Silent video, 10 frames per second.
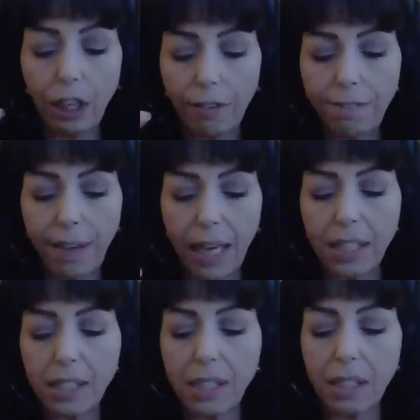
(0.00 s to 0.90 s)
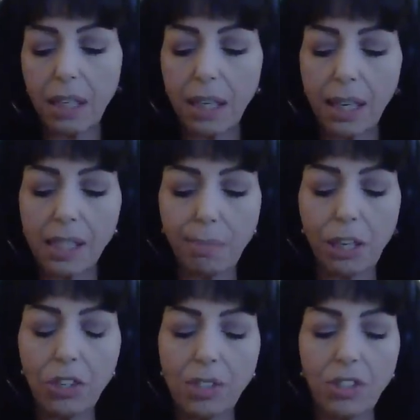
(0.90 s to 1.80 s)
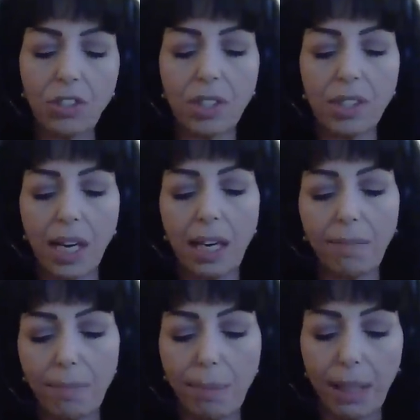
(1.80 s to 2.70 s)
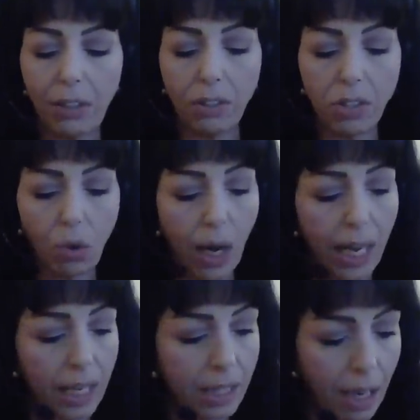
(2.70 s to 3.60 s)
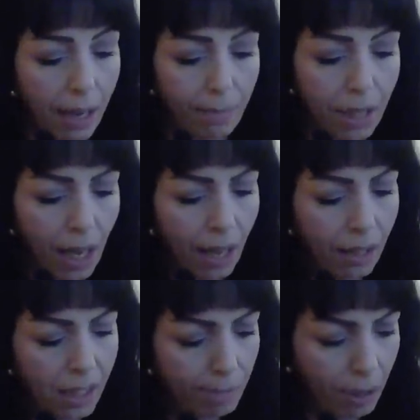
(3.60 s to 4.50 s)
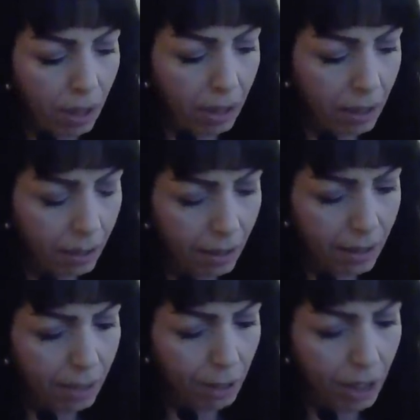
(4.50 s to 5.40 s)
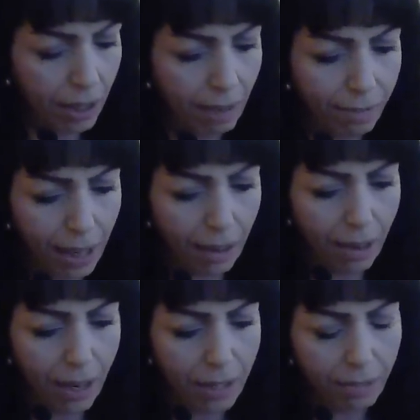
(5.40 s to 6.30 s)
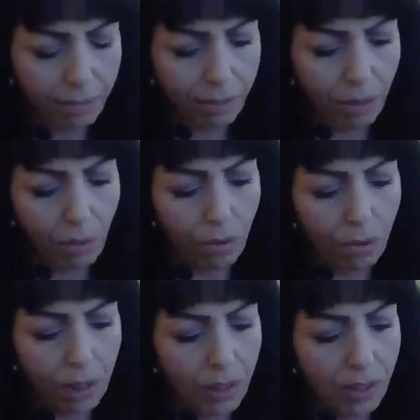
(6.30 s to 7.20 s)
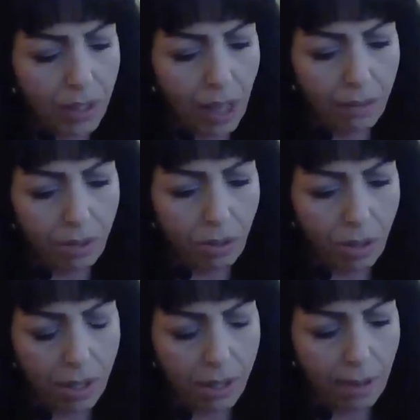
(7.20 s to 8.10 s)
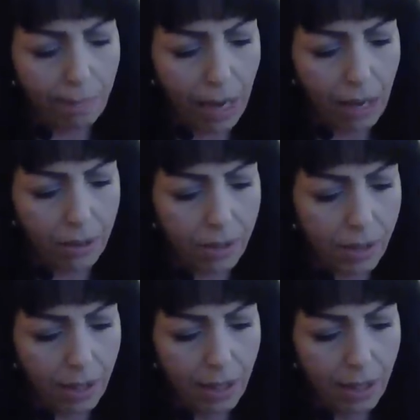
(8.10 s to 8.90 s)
your face as much as it's just kind of maybe in those quiet times. Let's pull out some clarifying cards for what this Nine of Swords is about.